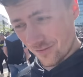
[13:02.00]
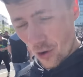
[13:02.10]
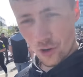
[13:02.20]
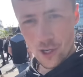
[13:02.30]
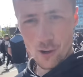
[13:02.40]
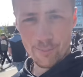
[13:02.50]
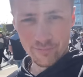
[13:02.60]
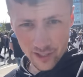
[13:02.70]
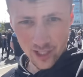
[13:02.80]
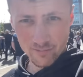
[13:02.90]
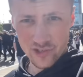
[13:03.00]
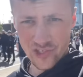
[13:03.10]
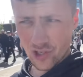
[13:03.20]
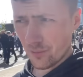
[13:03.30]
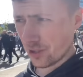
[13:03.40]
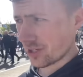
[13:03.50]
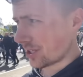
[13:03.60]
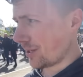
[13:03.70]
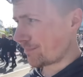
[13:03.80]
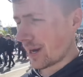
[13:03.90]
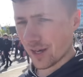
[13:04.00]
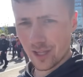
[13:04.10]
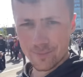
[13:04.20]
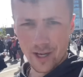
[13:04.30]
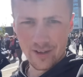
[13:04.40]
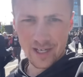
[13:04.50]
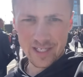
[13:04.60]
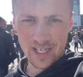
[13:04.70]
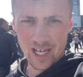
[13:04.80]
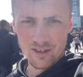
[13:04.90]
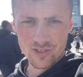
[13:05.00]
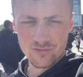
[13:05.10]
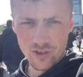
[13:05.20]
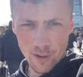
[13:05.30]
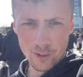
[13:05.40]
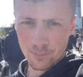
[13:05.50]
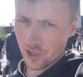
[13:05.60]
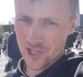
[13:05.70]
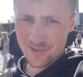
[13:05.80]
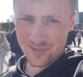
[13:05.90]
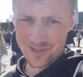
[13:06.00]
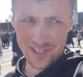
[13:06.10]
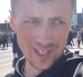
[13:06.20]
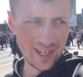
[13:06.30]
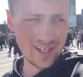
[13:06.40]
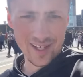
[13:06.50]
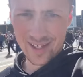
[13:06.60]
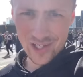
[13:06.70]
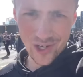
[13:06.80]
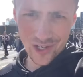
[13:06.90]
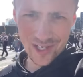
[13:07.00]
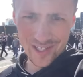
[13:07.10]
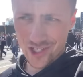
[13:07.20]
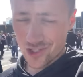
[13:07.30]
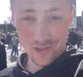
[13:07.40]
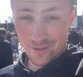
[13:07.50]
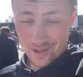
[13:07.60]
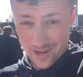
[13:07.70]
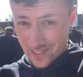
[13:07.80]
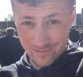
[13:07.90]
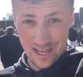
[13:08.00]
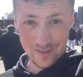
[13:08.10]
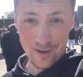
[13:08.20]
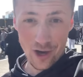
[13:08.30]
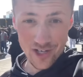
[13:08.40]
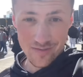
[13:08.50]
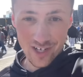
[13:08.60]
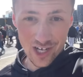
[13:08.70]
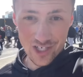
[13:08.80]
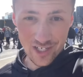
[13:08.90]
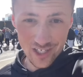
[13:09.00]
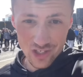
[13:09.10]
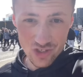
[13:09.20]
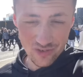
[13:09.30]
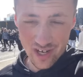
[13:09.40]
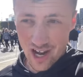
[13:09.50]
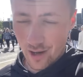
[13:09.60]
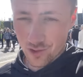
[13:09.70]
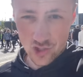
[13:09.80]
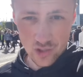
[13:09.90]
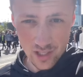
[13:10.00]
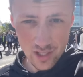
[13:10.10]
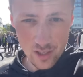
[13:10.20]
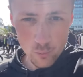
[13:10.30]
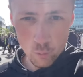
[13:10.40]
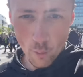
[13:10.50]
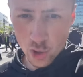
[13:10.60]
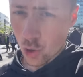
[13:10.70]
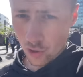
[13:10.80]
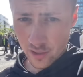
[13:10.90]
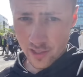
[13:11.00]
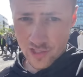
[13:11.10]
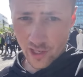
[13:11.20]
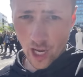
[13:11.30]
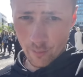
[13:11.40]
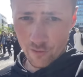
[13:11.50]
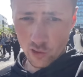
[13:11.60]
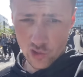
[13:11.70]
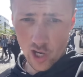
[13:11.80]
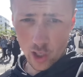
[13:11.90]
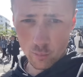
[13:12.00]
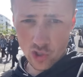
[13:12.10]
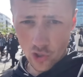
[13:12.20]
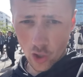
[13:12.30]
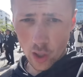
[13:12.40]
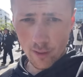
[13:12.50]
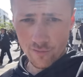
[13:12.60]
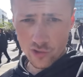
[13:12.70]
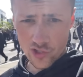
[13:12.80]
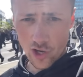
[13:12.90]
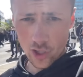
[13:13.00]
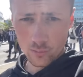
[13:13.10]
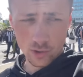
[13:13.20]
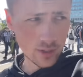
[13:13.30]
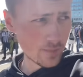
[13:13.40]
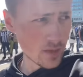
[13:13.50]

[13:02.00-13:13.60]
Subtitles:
4-0, brilliant result. I'm not going to keep banging on about it. I was very pleased with him today. You heard in the intro, that's my honest reaction in the intro, where I was worried going at this game. I thought Tottenham would turn up. I thought Tottenham would